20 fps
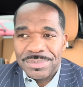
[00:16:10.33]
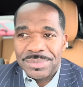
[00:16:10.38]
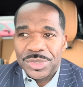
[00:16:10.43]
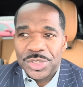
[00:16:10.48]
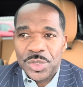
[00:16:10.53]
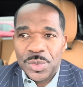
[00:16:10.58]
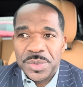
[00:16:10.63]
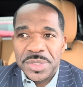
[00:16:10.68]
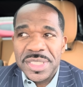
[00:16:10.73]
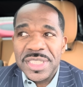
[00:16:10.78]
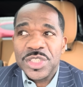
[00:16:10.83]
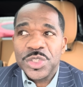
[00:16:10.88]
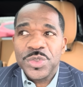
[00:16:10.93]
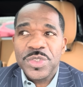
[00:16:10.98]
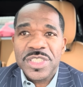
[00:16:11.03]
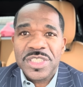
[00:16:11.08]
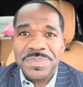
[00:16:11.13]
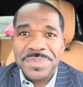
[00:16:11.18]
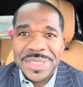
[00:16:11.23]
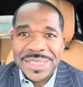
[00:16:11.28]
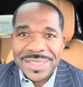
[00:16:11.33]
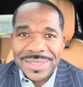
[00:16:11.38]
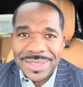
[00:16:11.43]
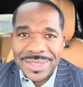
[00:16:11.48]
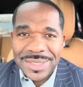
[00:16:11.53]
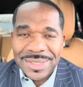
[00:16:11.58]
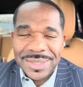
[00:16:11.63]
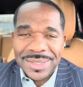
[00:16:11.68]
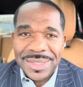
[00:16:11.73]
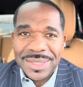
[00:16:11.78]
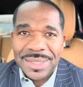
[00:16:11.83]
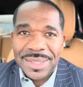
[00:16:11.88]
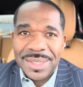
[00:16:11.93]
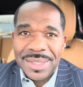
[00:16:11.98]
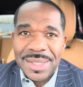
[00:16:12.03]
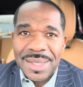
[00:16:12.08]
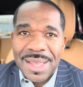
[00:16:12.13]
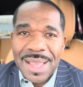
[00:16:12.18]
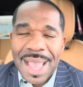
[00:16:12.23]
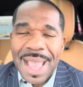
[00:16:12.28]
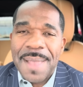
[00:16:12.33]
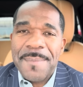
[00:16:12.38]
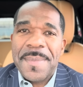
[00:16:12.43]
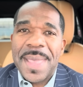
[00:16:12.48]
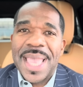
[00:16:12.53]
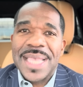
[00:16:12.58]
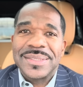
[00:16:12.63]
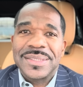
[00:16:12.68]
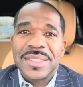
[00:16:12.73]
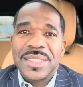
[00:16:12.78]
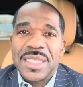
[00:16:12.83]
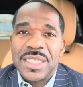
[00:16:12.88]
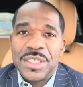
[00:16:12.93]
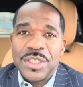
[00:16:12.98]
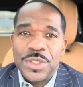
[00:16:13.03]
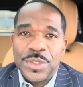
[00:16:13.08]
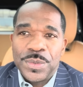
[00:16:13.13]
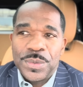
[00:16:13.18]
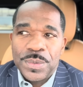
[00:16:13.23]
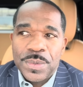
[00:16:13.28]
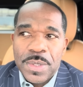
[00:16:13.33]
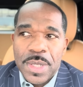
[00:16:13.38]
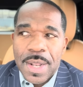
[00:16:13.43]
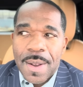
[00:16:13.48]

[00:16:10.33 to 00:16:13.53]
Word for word: So in this Christmas season, I'm asking you